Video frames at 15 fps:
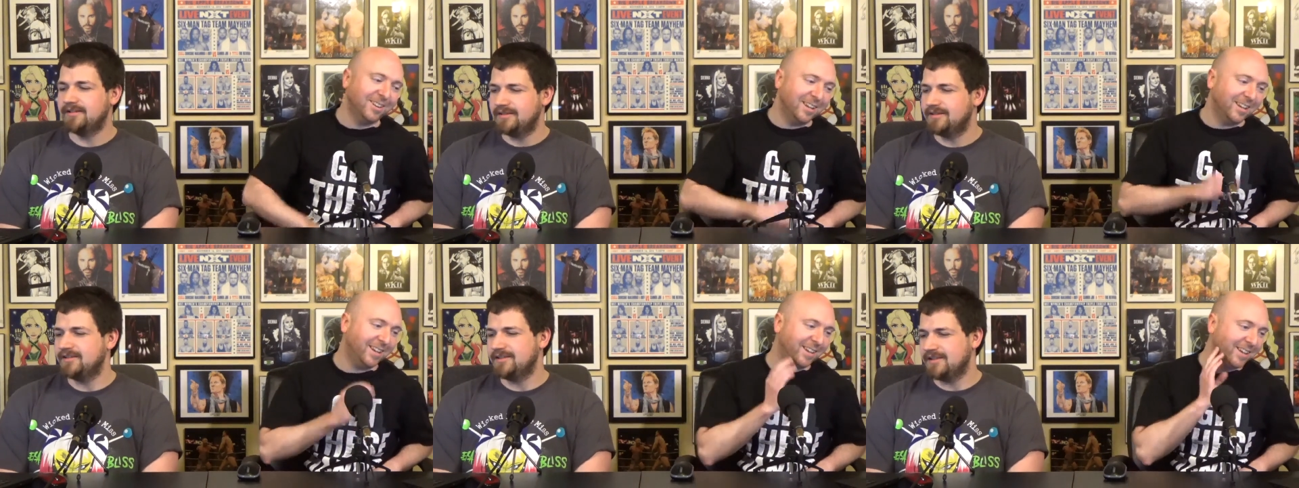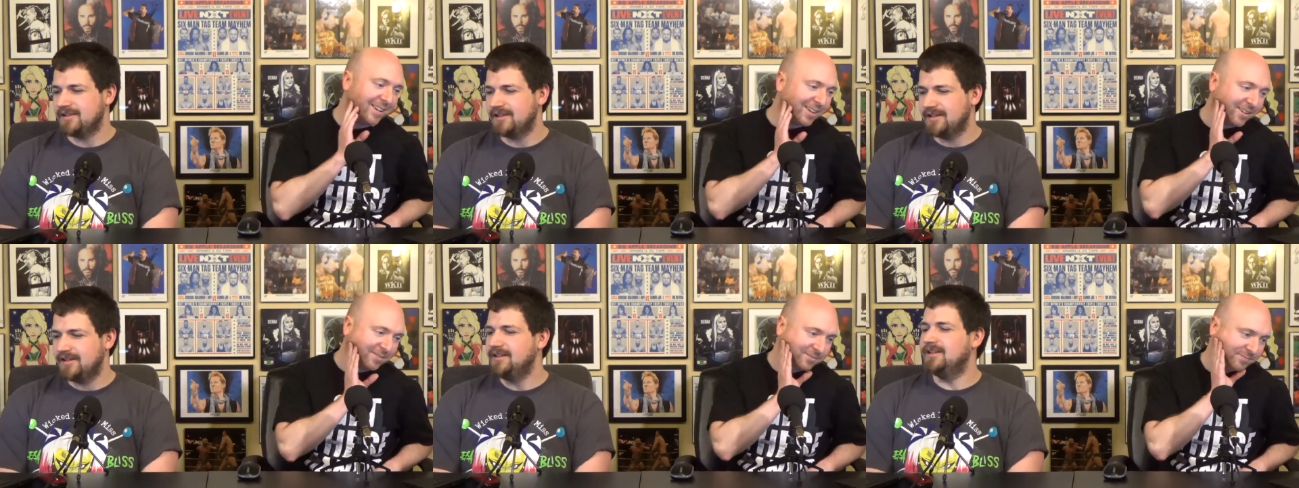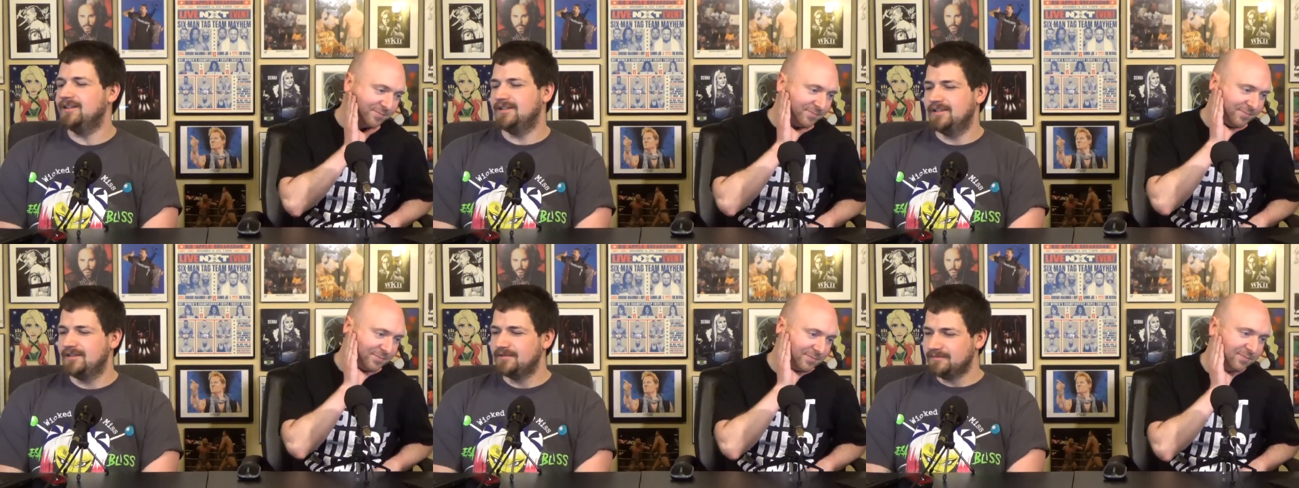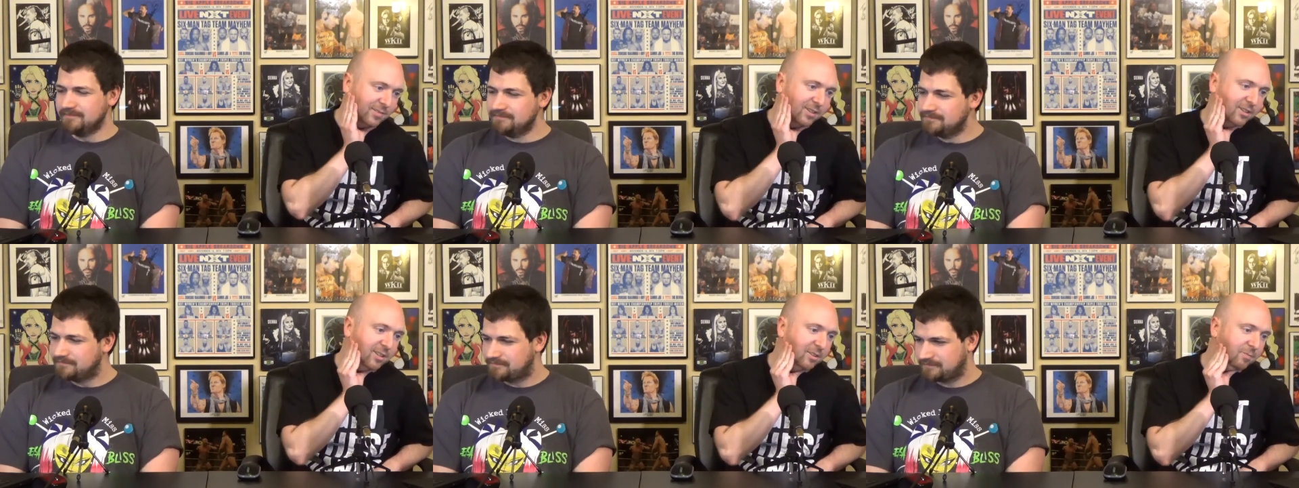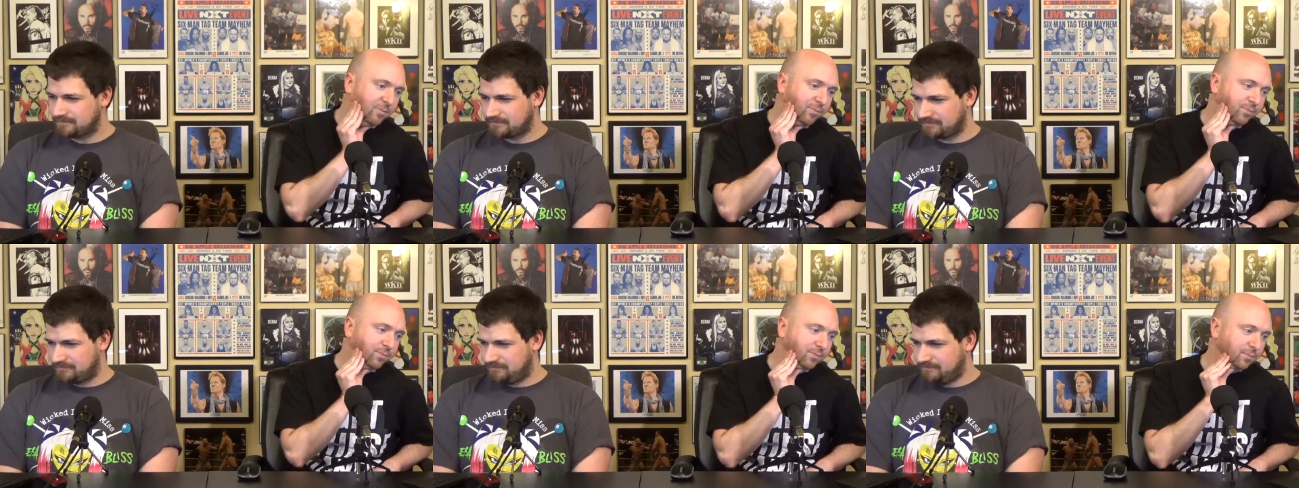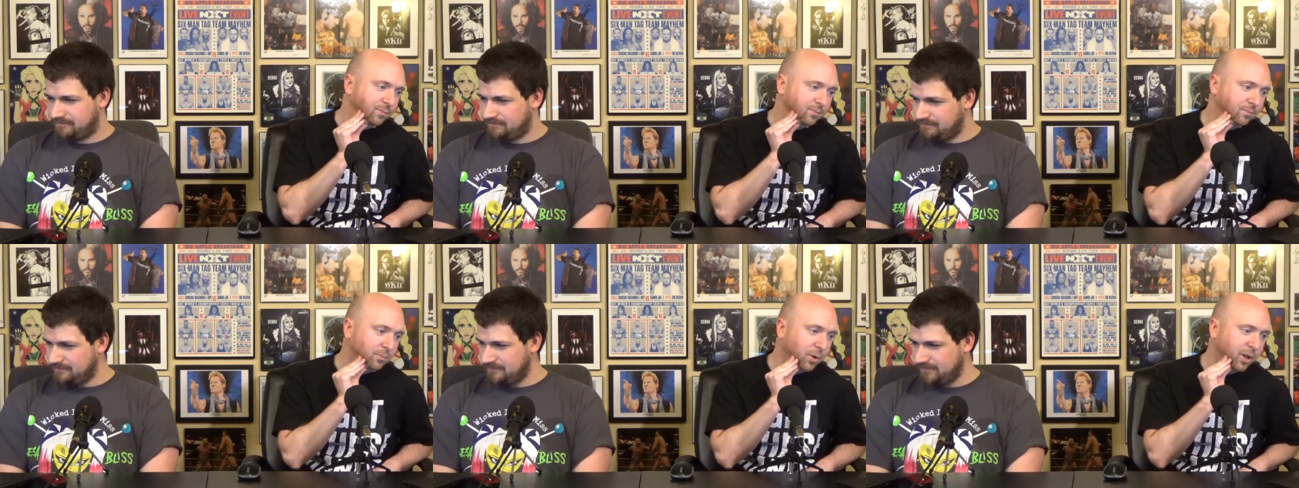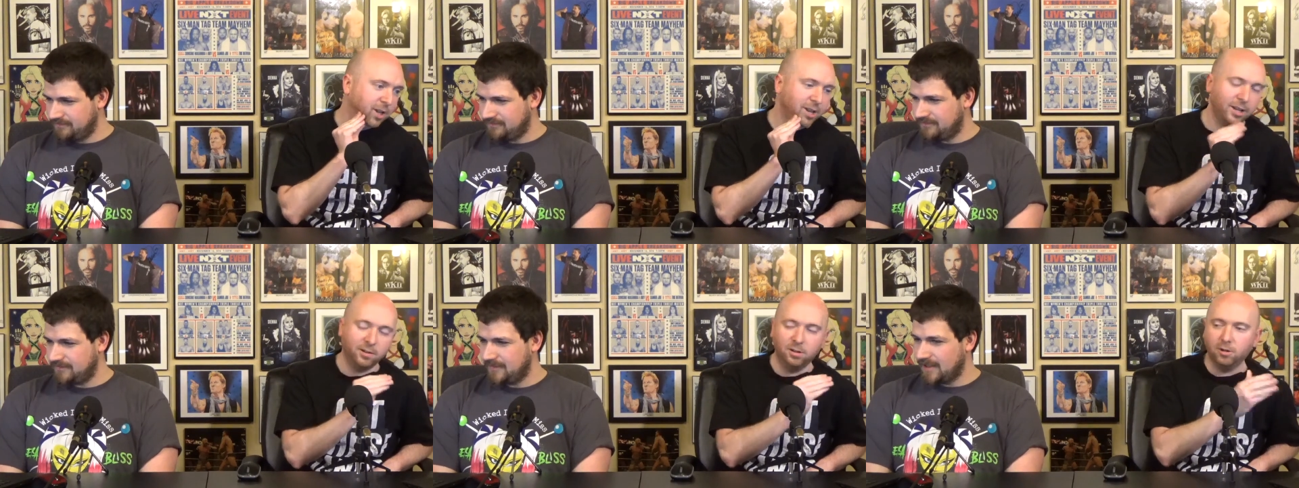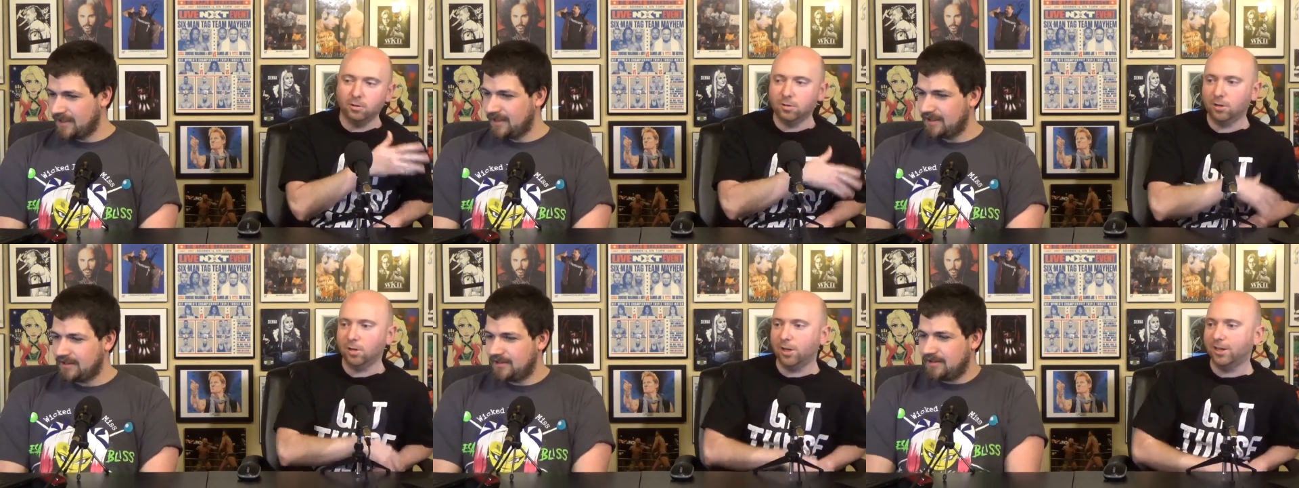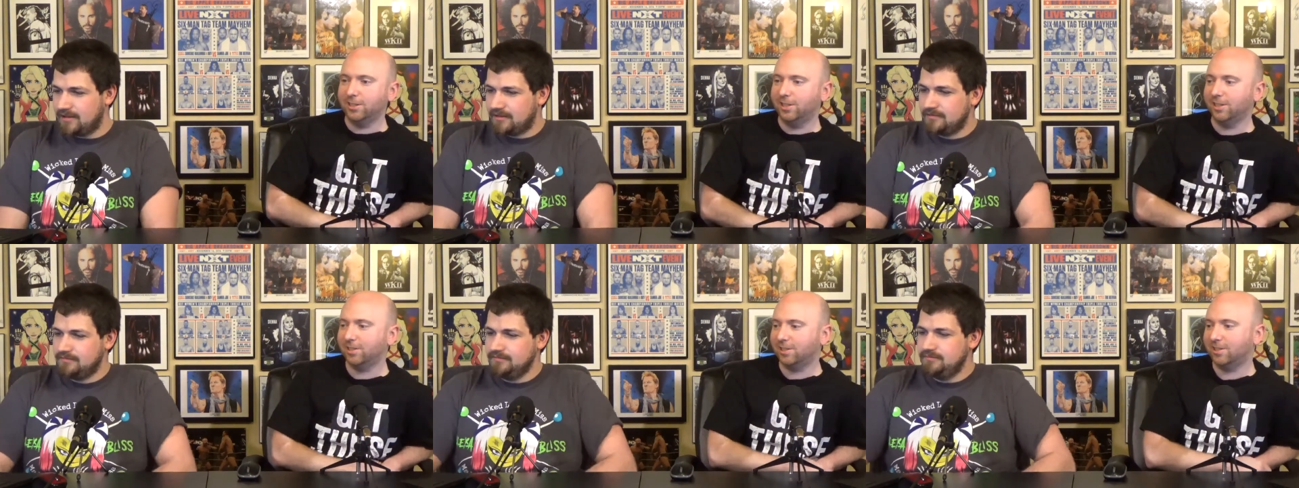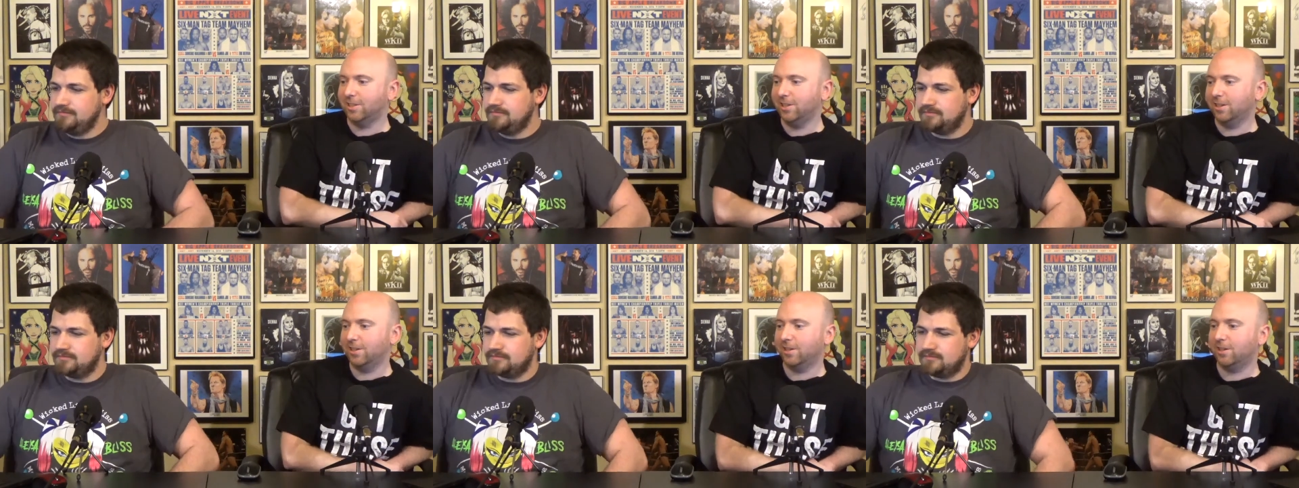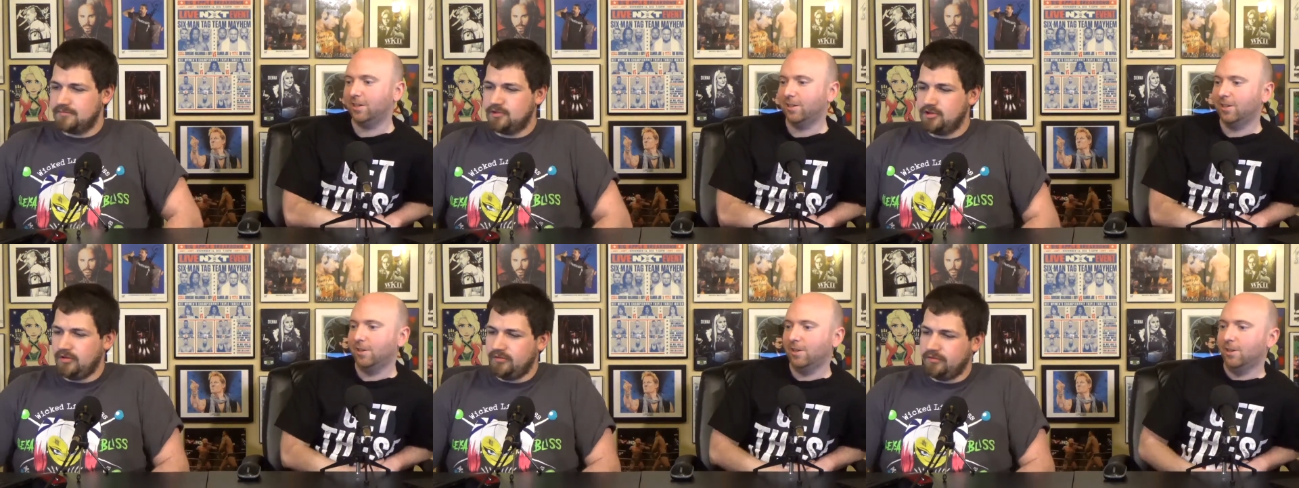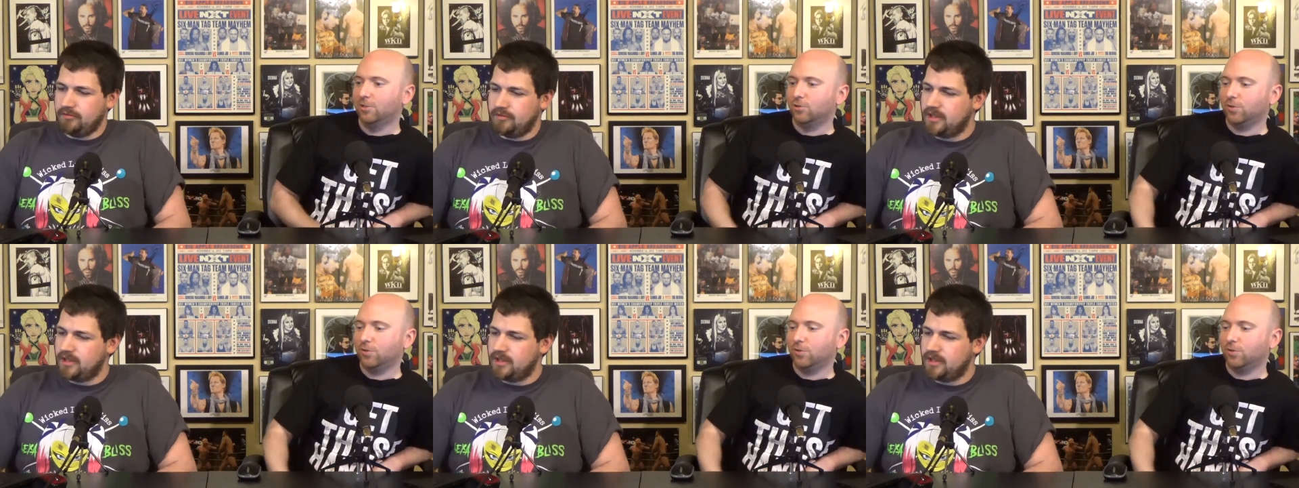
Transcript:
Speaker 1: yeah, yeah, yeah. Um, but yeah, no, Elias hits the uh, drift, away.